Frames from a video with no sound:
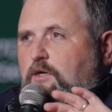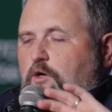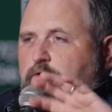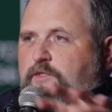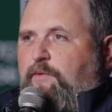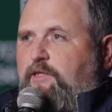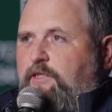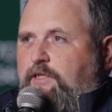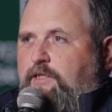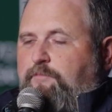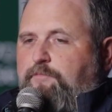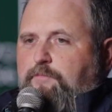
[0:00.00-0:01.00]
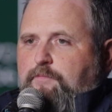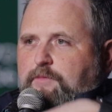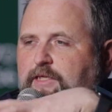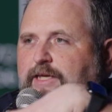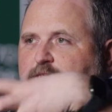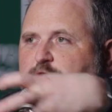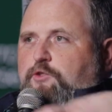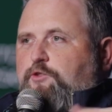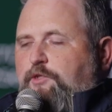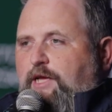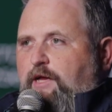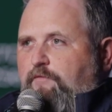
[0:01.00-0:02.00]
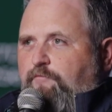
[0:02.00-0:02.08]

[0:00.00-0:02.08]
ultimately gets you to that